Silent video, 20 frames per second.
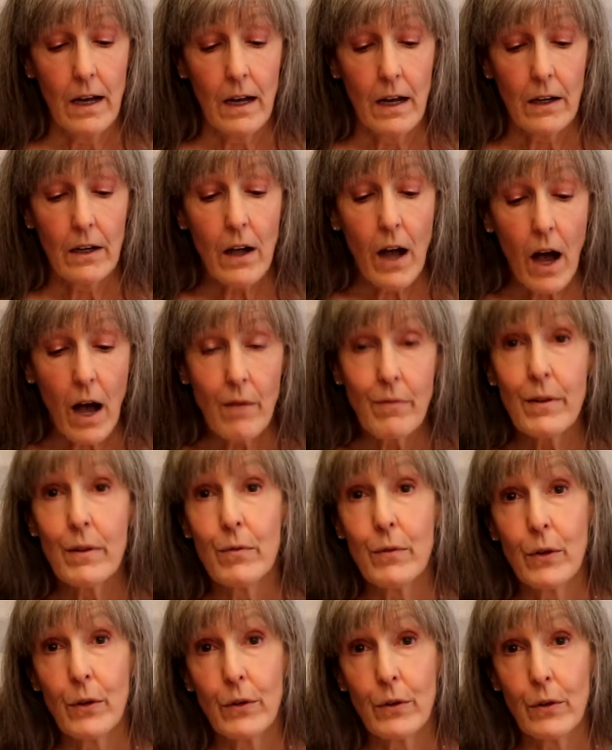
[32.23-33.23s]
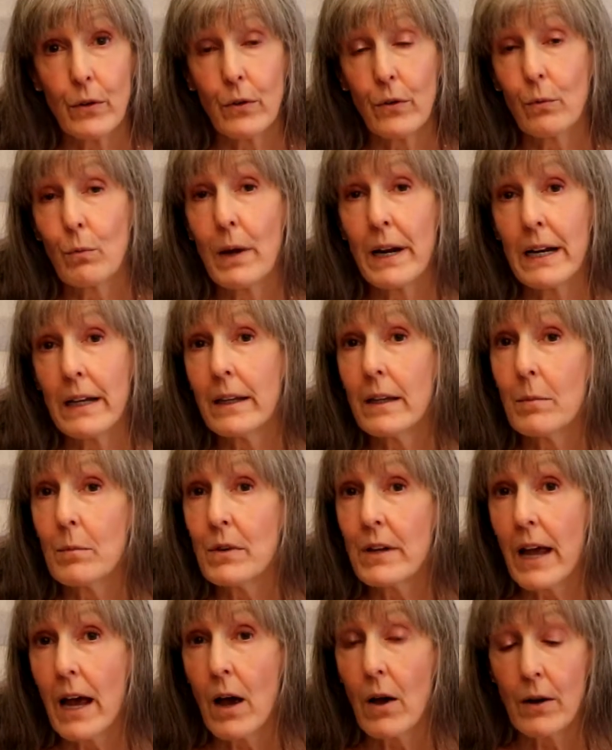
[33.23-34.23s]
coffee filters, wetting them
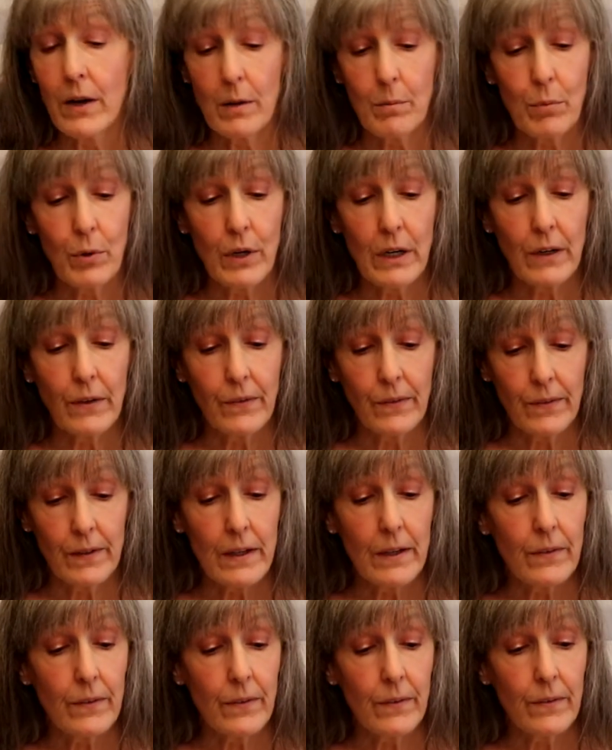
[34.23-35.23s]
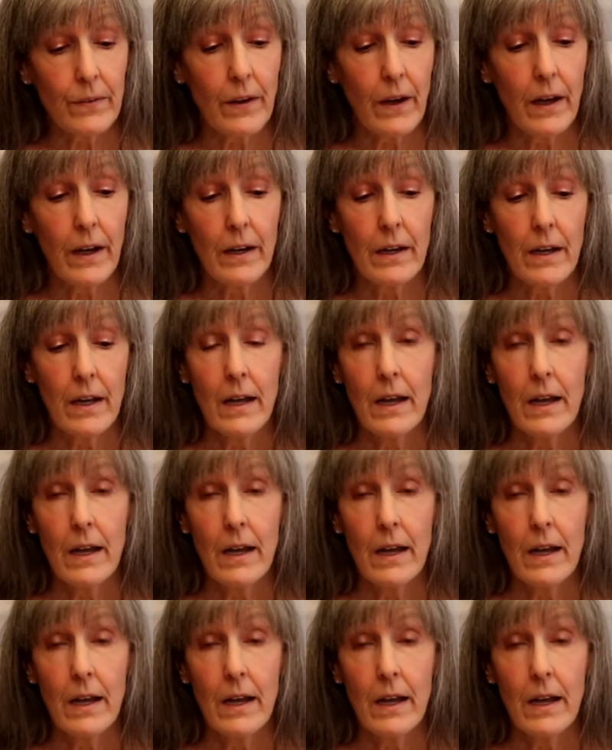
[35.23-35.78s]
down and putting seeds inside,